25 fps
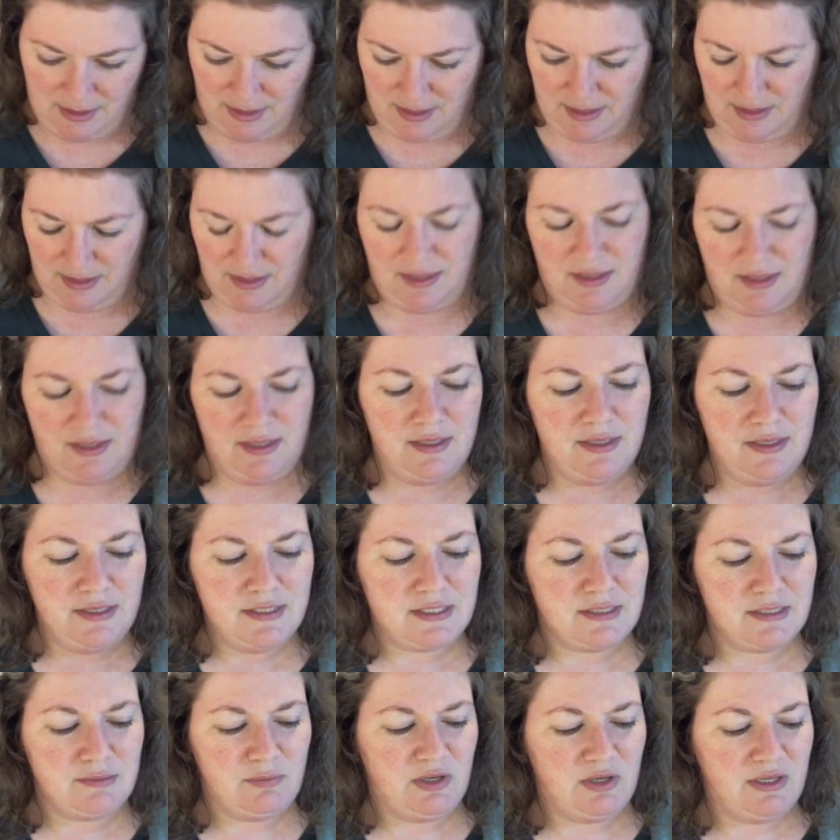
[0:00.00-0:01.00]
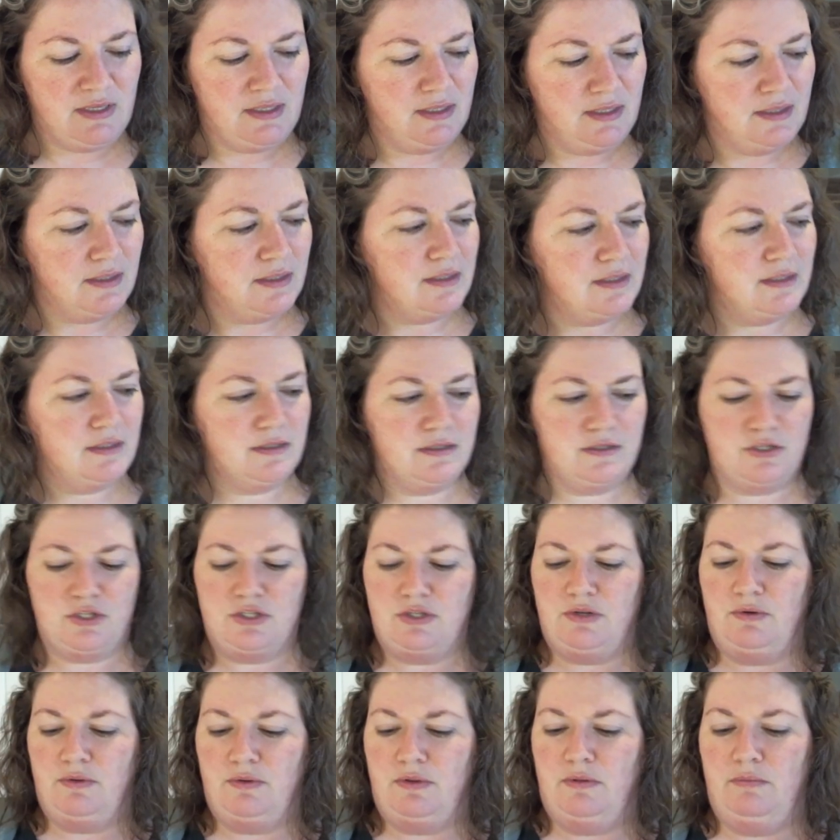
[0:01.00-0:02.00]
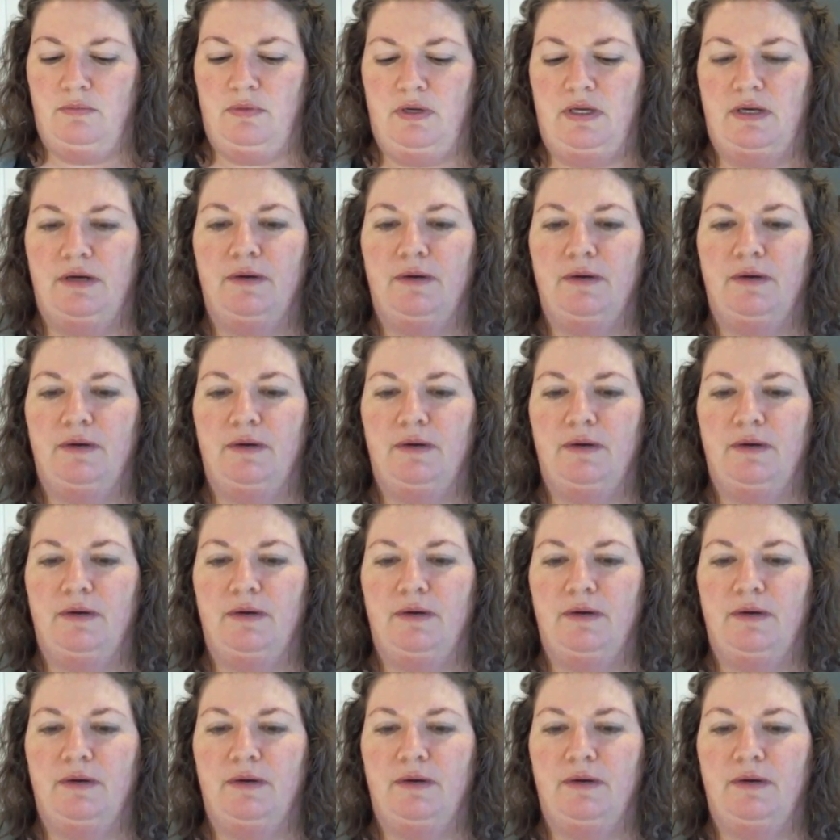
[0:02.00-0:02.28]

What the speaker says: And this month, I'll show them better.